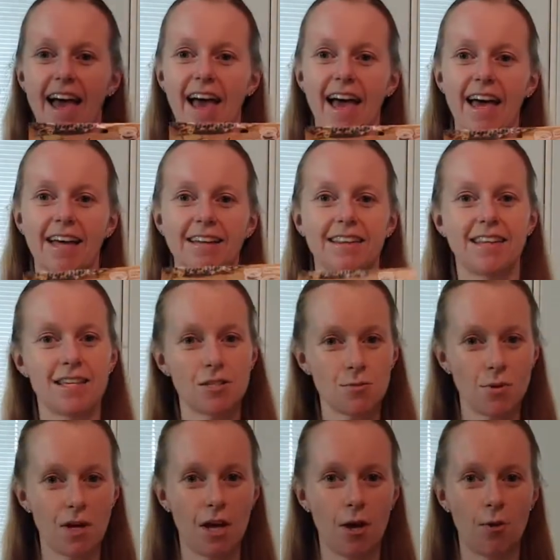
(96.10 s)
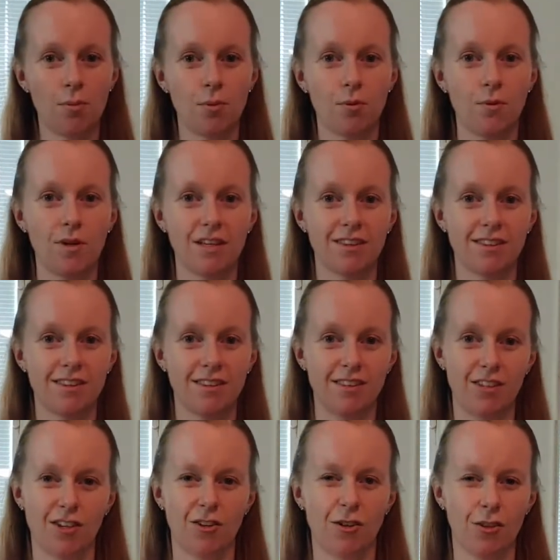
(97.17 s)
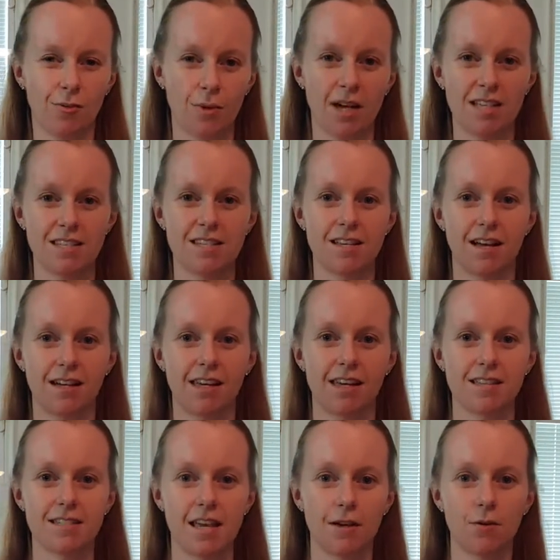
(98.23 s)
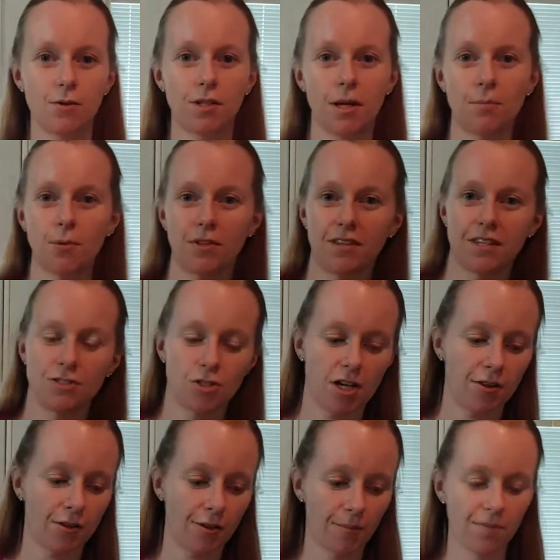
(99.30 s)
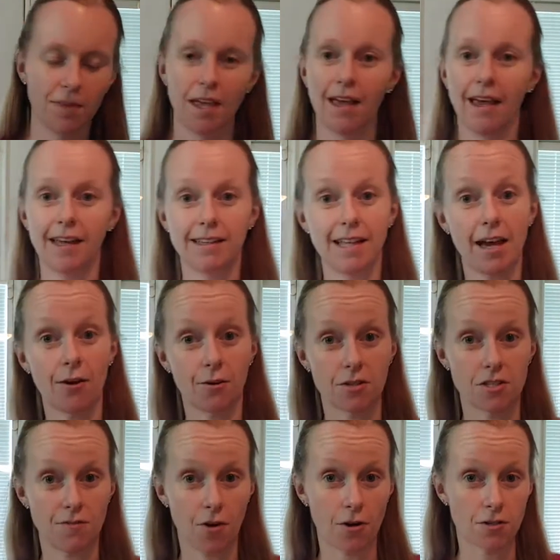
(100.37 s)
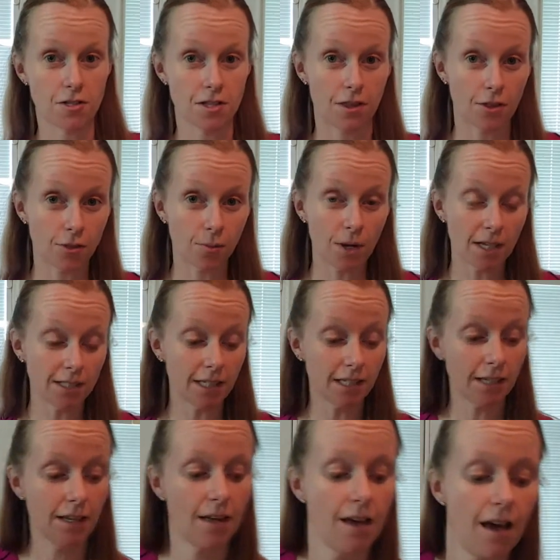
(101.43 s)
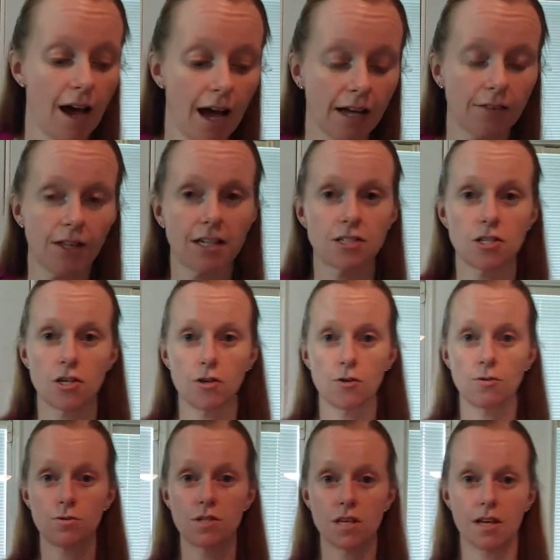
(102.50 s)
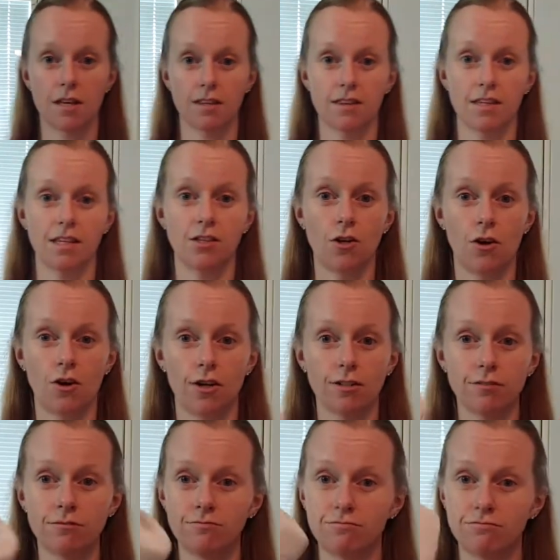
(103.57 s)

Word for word: And this will help with your threads not getting tangled up with each other. Now, as far as threading, I like to use a thin yarn,